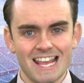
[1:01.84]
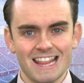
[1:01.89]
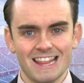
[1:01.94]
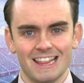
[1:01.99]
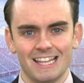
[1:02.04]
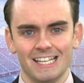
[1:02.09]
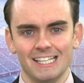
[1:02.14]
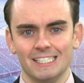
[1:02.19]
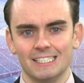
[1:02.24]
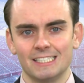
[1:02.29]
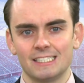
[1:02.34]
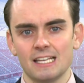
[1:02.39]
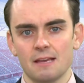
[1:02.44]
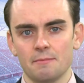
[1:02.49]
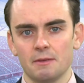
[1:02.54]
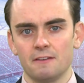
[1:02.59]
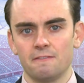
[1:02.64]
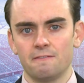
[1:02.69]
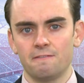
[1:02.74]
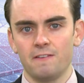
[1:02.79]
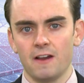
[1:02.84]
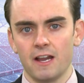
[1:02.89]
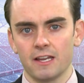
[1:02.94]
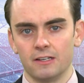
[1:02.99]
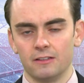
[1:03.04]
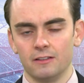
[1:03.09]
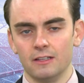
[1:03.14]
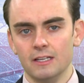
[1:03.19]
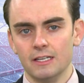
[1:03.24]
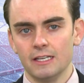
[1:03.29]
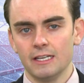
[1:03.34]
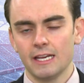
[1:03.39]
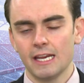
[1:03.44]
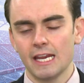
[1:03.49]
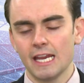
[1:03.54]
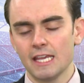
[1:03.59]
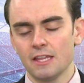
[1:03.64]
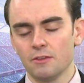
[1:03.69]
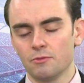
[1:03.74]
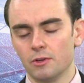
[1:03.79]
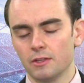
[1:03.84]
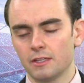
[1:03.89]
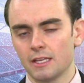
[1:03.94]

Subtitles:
in the semi-final either